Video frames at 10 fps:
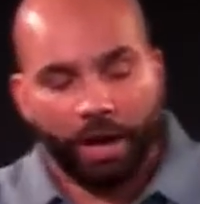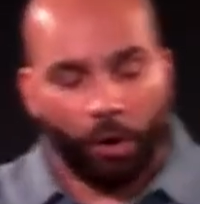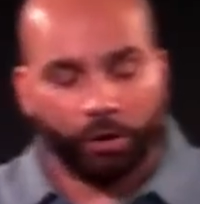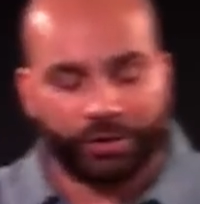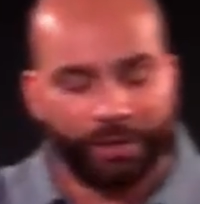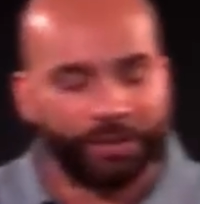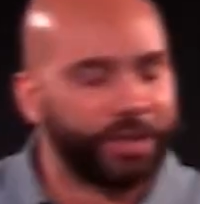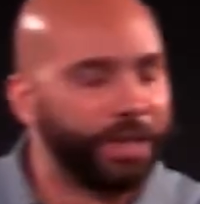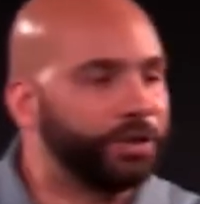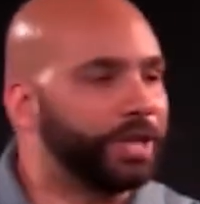Verse
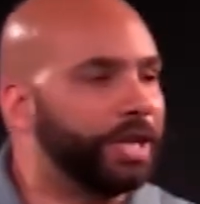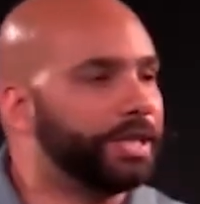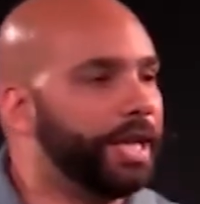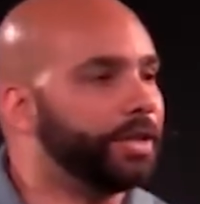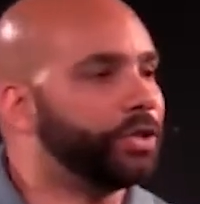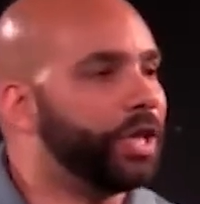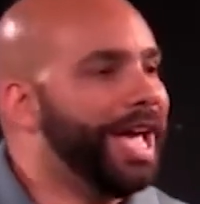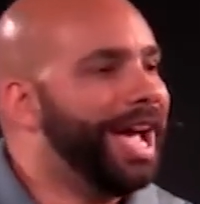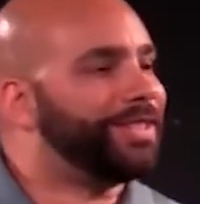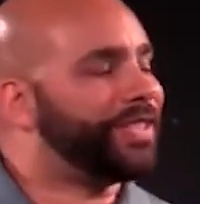17 says this,
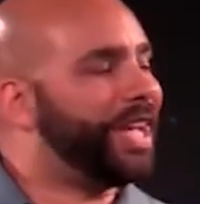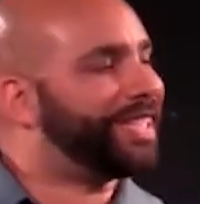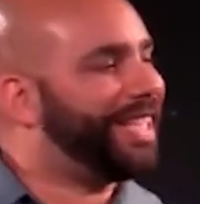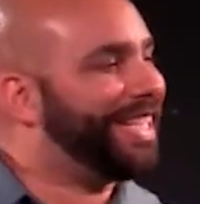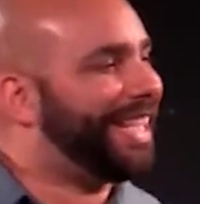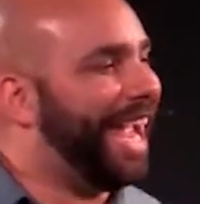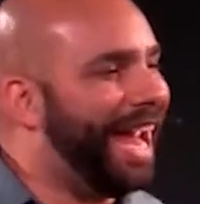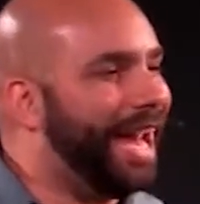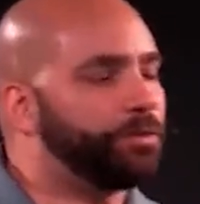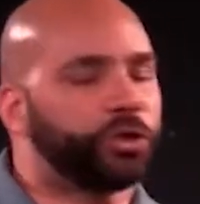it says he
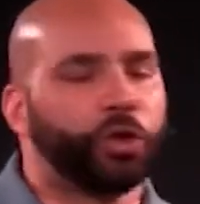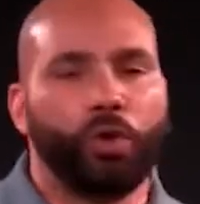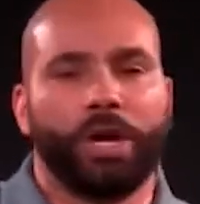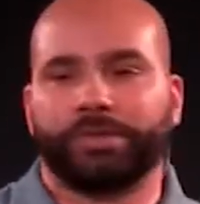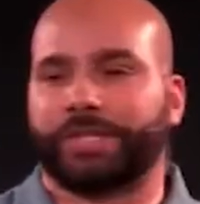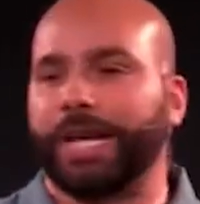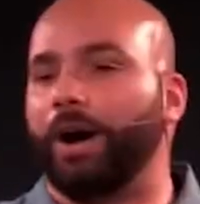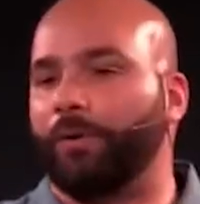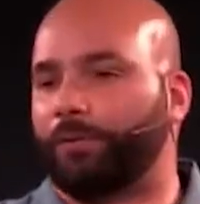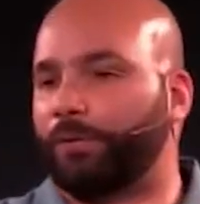came to
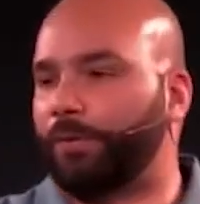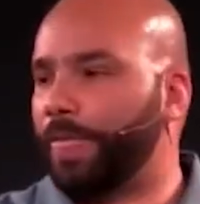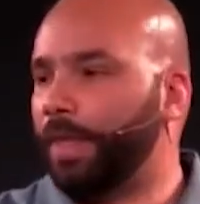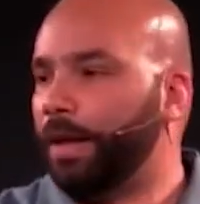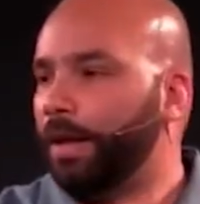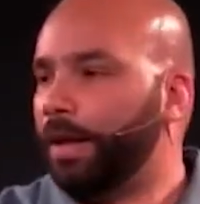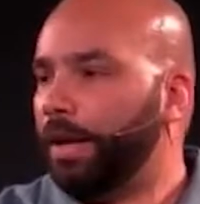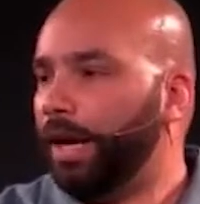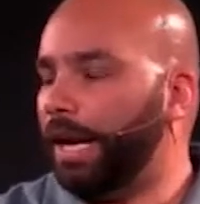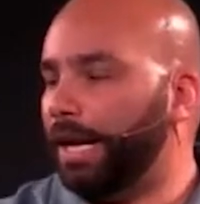himself.
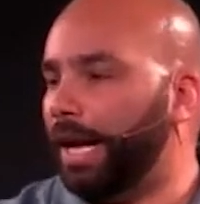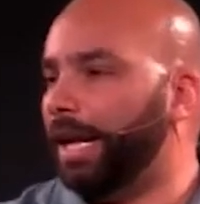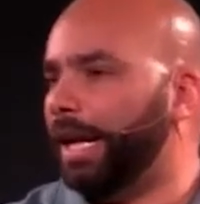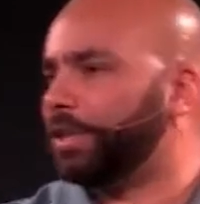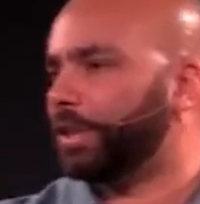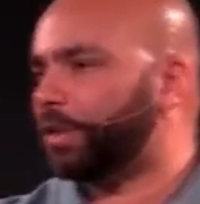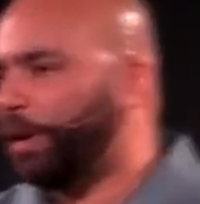And he didn't just